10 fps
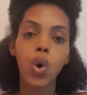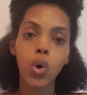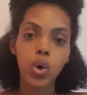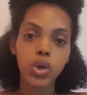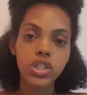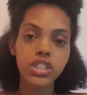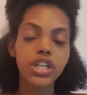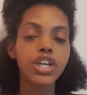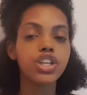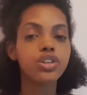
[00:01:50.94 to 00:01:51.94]
Or
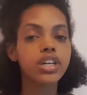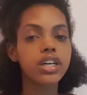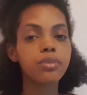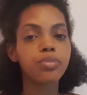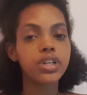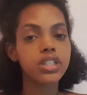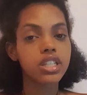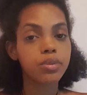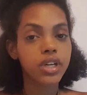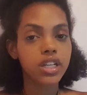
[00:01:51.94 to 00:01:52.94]
you can put the
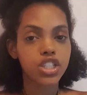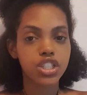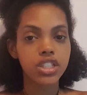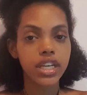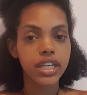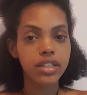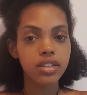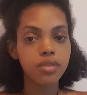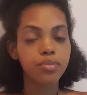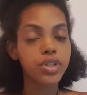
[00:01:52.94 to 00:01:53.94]
deep conditioner in,
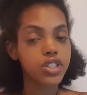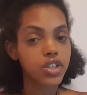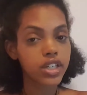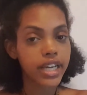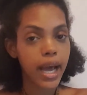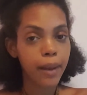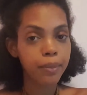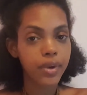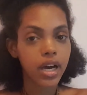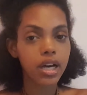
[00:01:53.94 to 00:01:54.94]
put on a
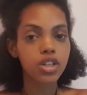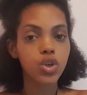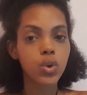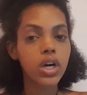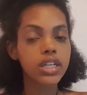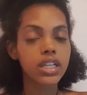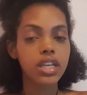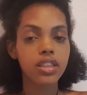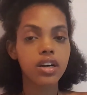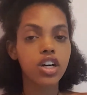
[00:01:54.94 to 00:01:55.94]
cap, and go
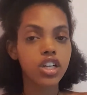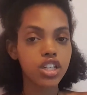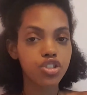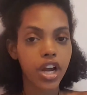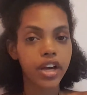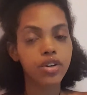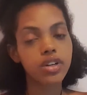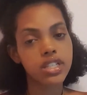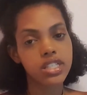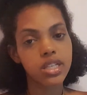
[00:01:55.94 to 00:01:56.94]
underneath a hooded dryer
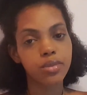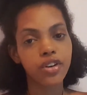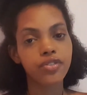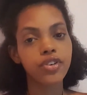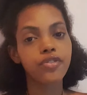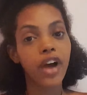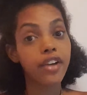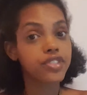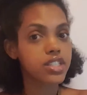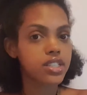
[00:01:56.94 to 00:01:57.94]
or a steamer for
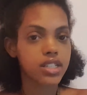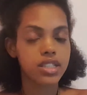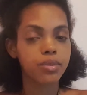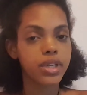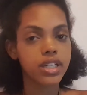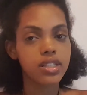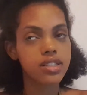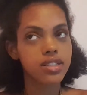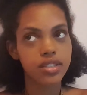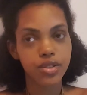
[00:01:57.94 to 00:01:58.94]
5 to 60
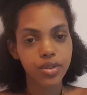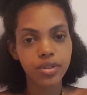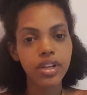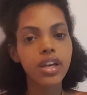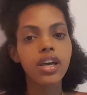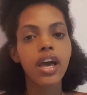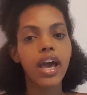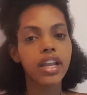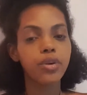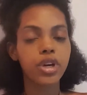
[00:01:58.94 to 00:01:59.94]
minutes,
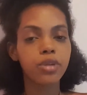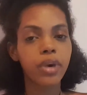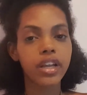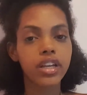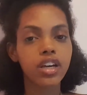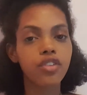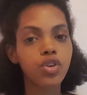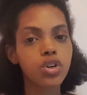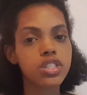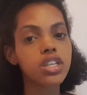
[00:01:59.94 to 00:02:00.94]
anywhere depending. Of
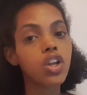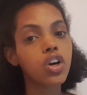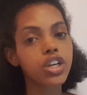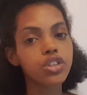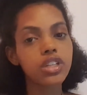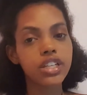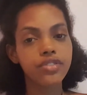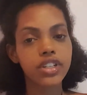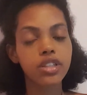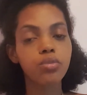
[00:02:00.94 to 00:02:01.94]
course, the longer you leave
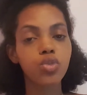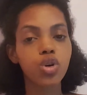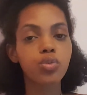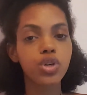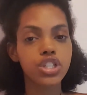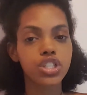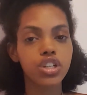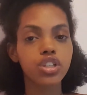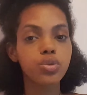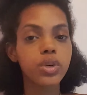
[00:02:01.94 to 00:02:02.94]
it, the more
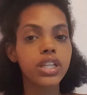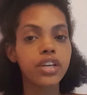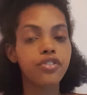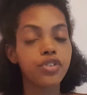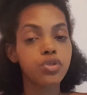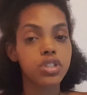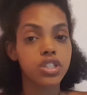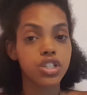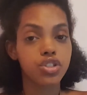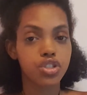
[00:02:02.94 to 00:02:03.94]
moisture will infuse
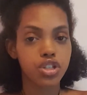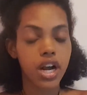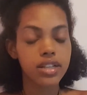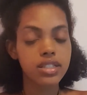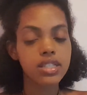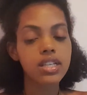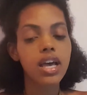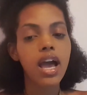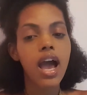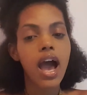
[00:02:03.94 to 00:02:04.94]
into your strands.
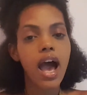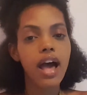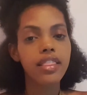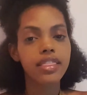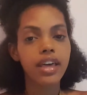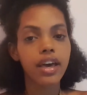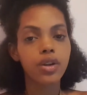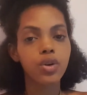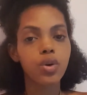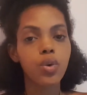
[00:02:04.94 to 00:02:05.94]
And
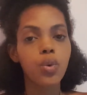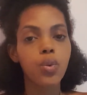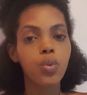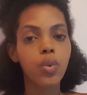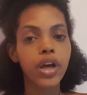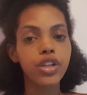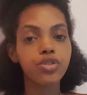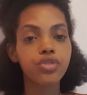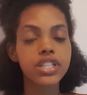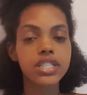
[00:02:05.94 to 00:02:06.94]
then when you
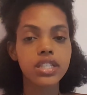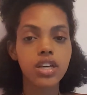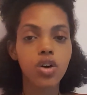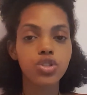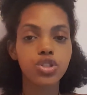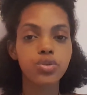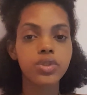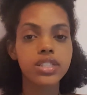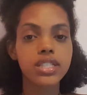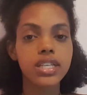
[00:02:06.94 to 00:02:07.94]
rinse it out, you
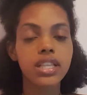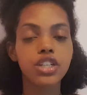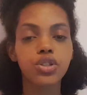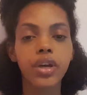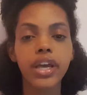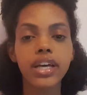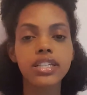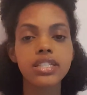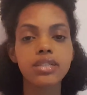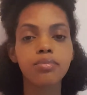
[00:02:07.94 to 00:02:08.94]
will see that your hair
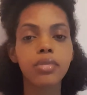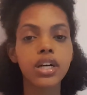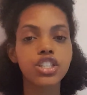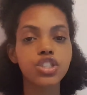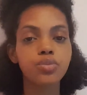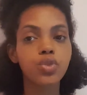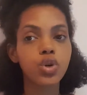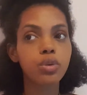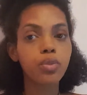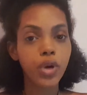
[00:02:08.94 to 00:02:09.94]
is much
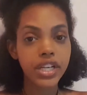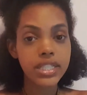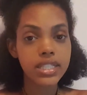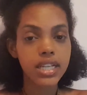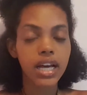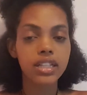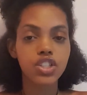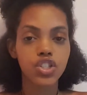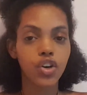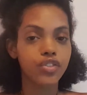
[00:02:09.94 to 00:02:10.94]
more moist and
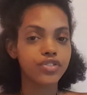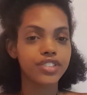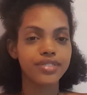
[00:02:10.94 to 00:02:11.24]
soft.